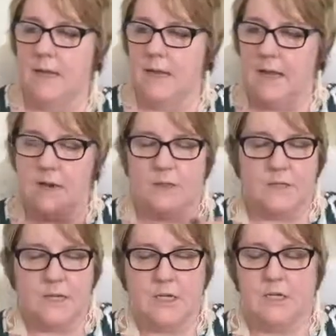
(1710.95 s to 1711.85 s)
and I'll
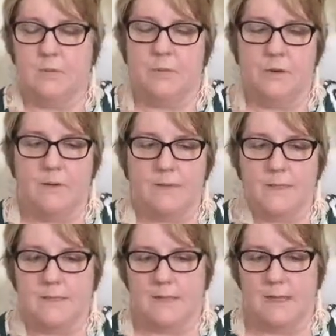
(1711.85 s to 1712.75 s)
teach you a
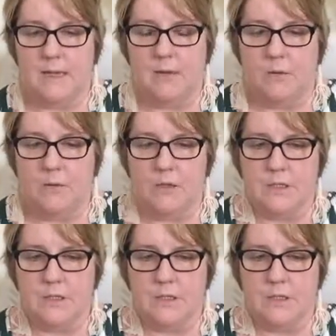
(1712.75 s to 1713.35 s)
process in order